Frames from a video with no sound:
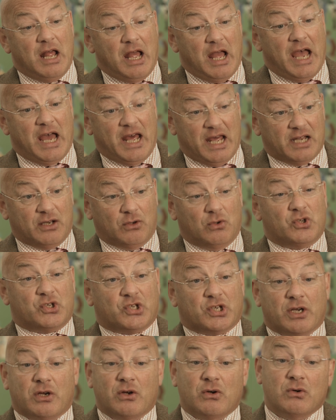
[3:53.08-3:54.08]
And
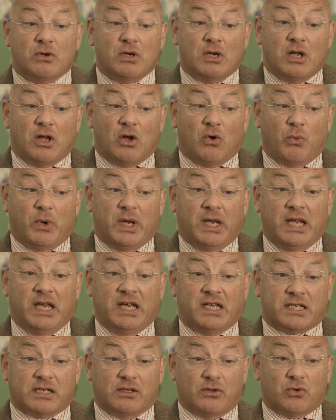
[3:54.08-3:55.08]
also, we
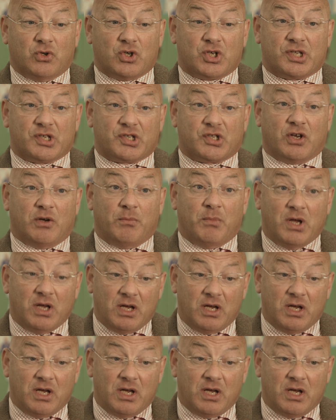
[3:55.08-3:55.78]
need to launch the Somme